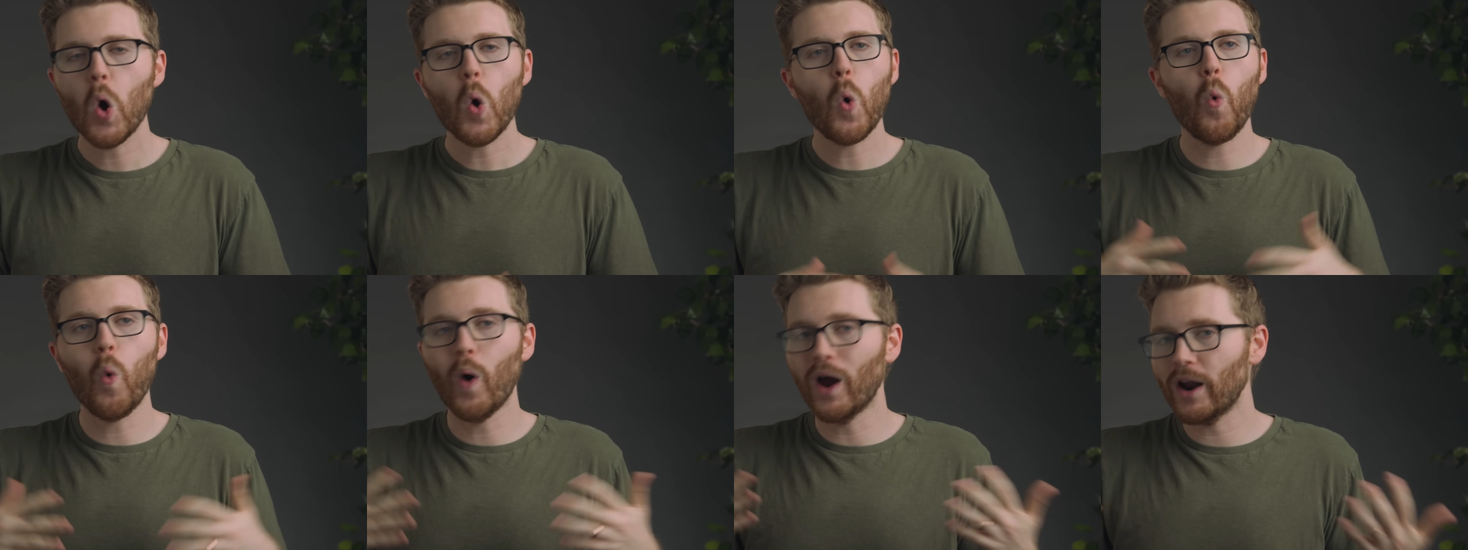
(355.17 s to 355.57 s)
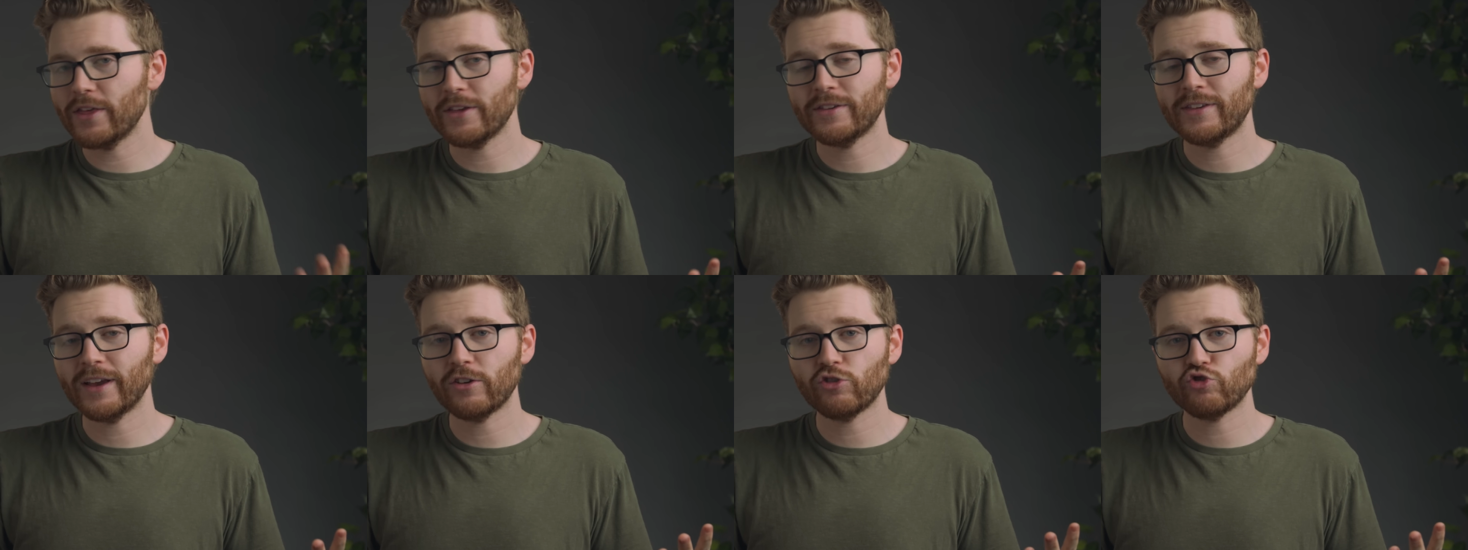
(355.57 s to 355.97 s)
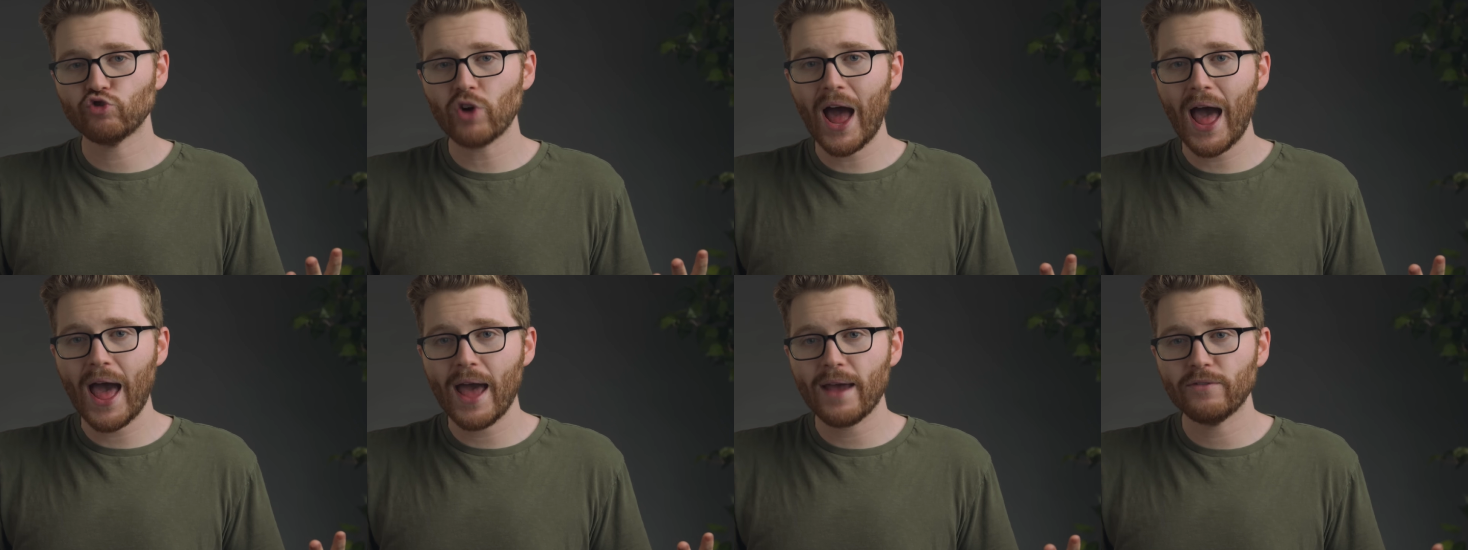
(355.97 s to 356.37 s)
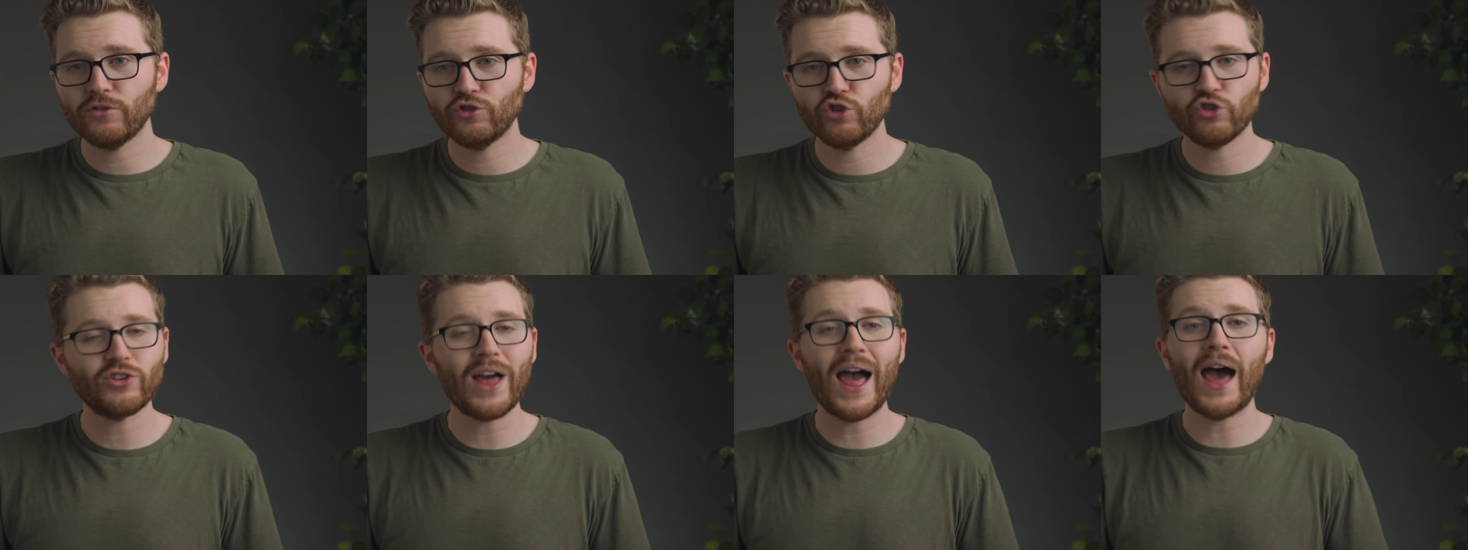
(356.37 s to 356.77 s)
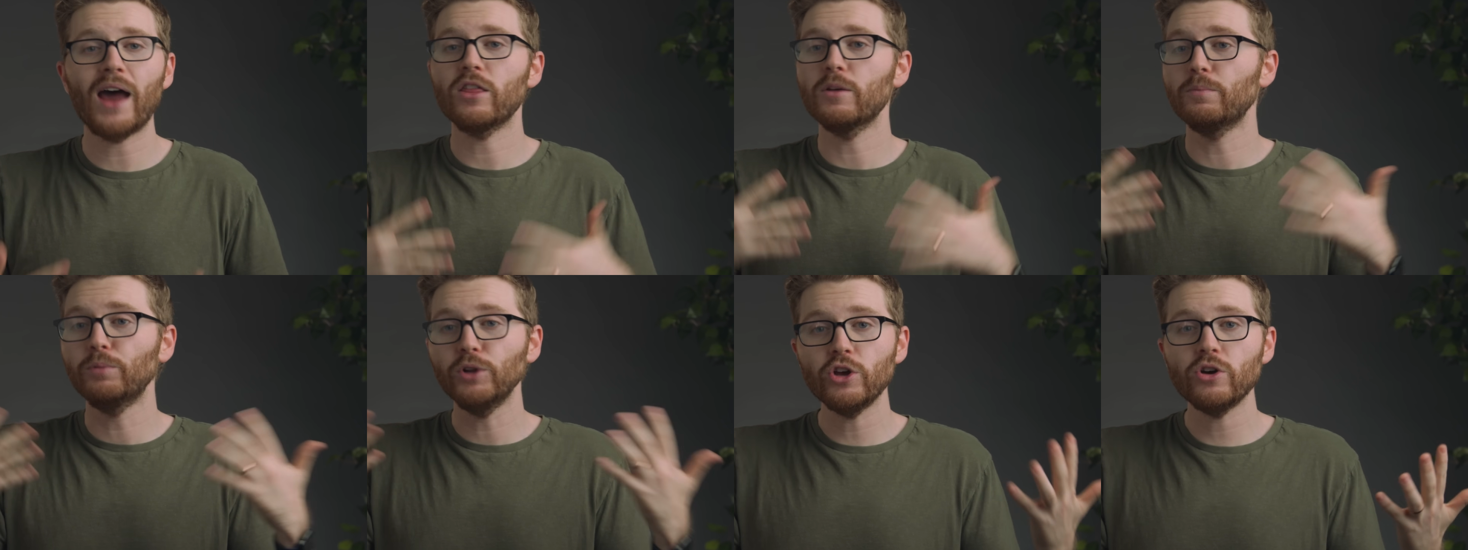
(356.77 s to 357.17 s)
one of the six drives just out
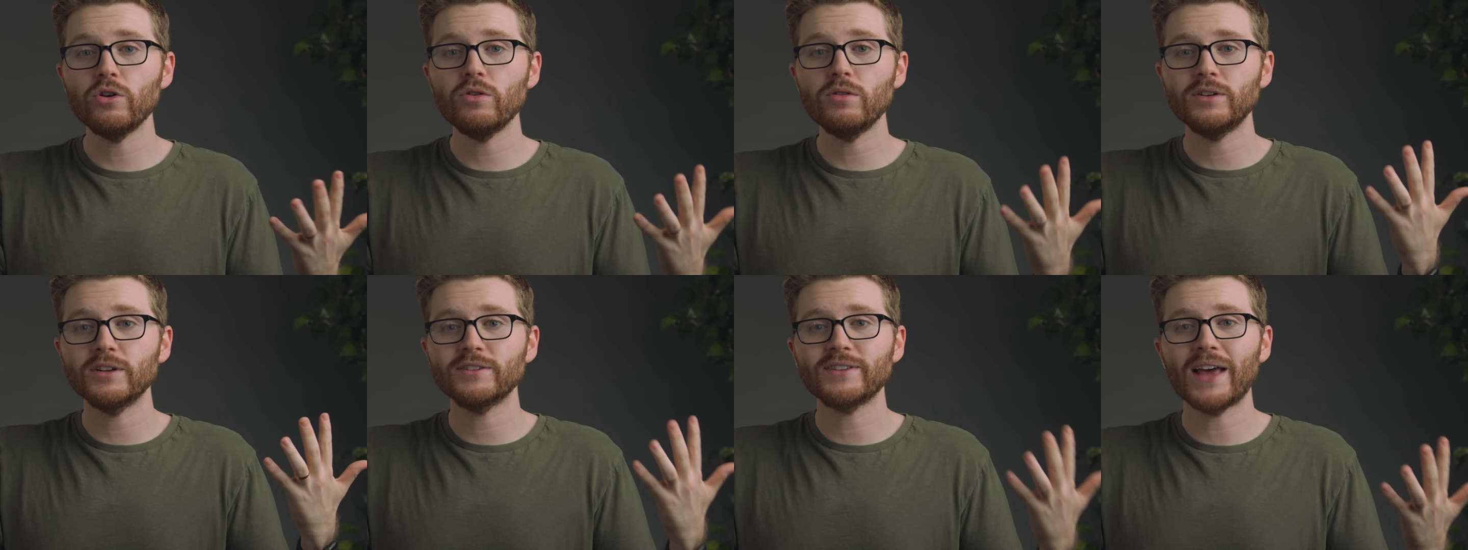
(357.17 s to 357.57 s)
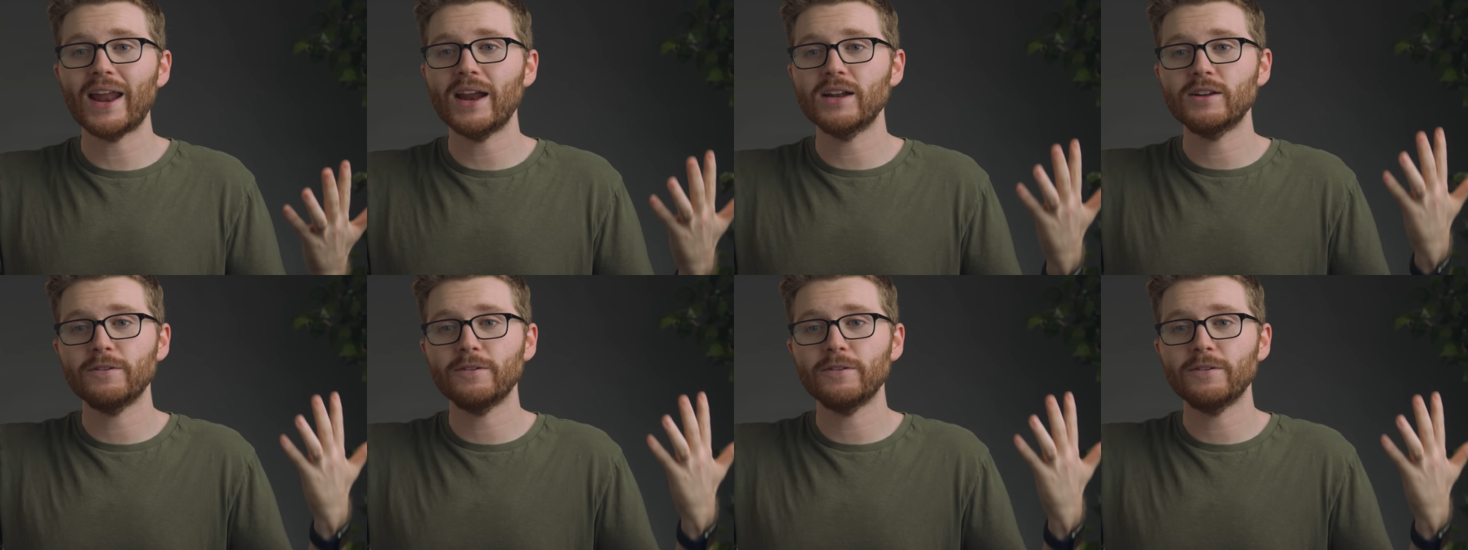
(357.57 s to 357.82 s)
of the blue decided